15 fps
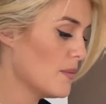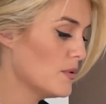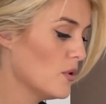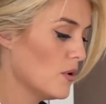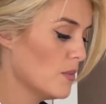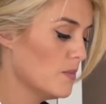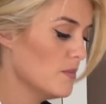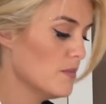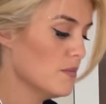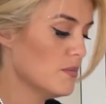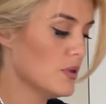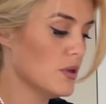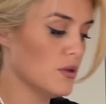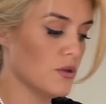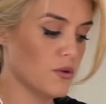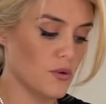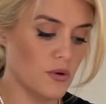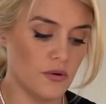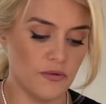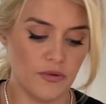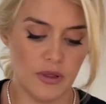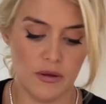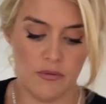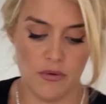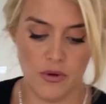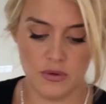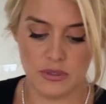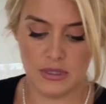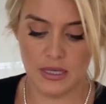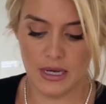your beautifully
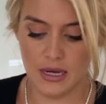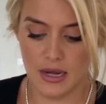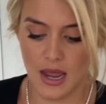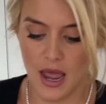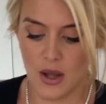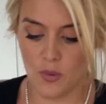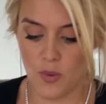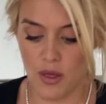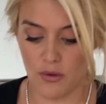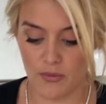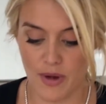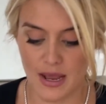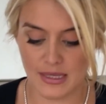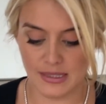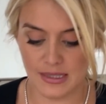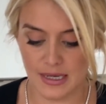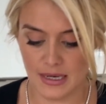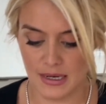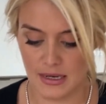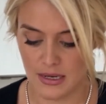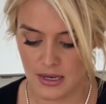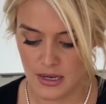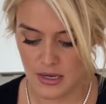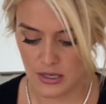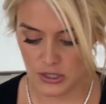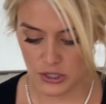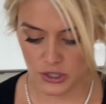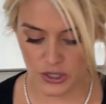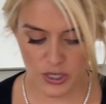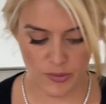roasted and well-rested
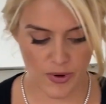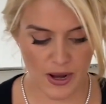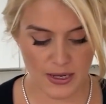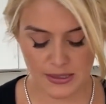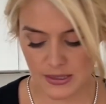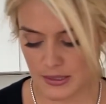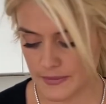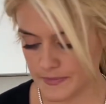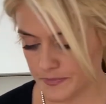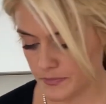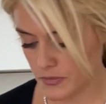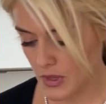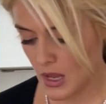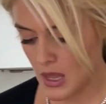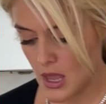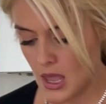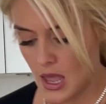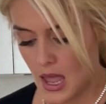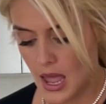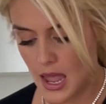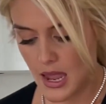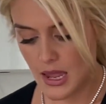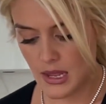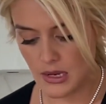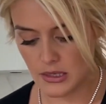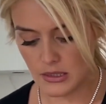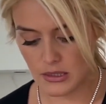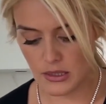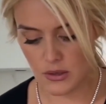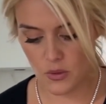turkey breast.
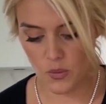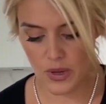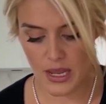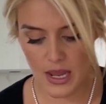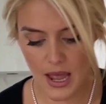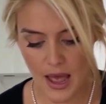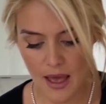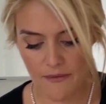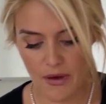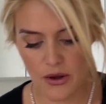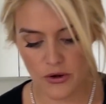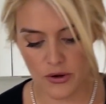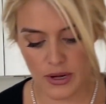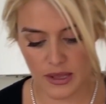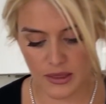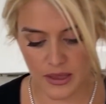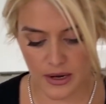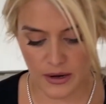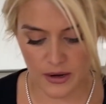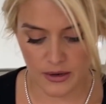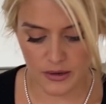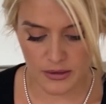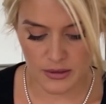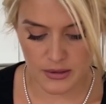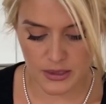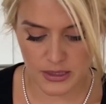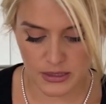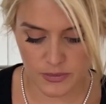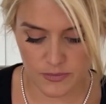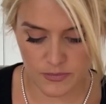And we have underneath here
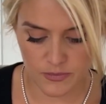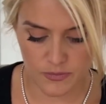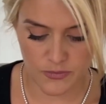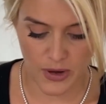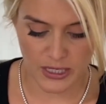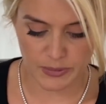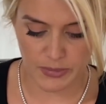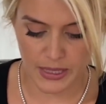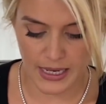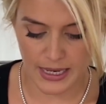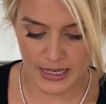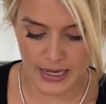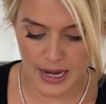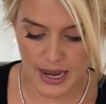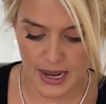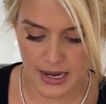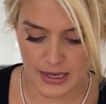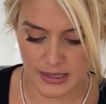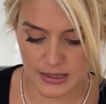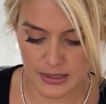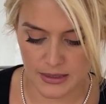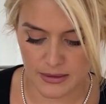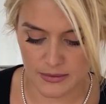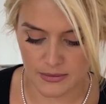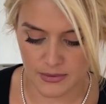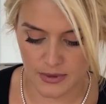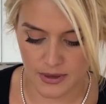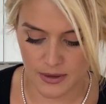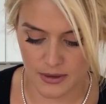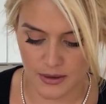this breastplate and
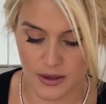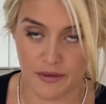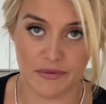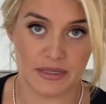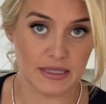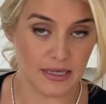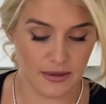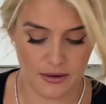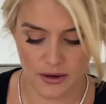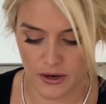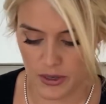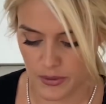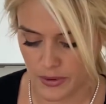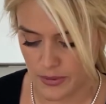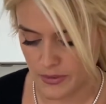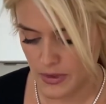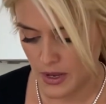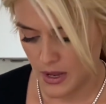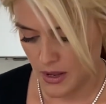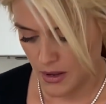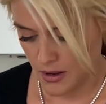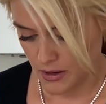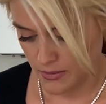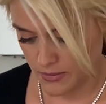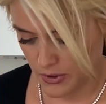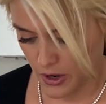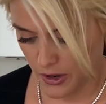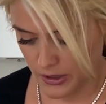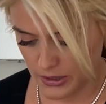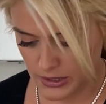obviously hard
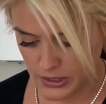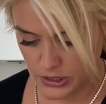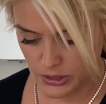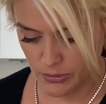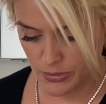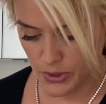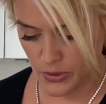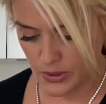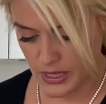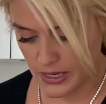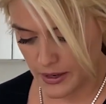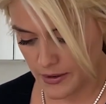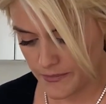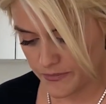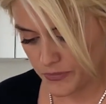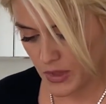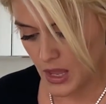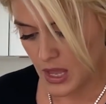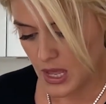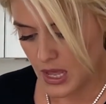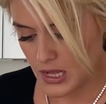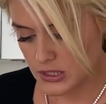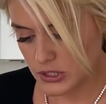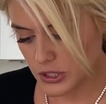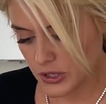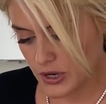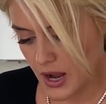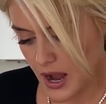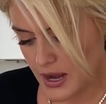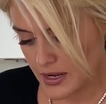cartilage and bone here. And so you're
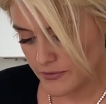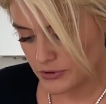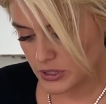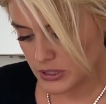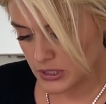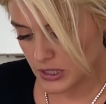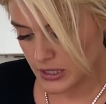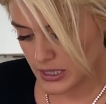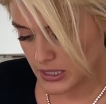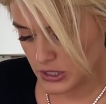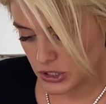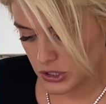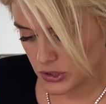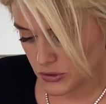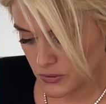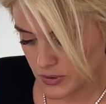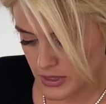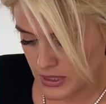kind of just looking to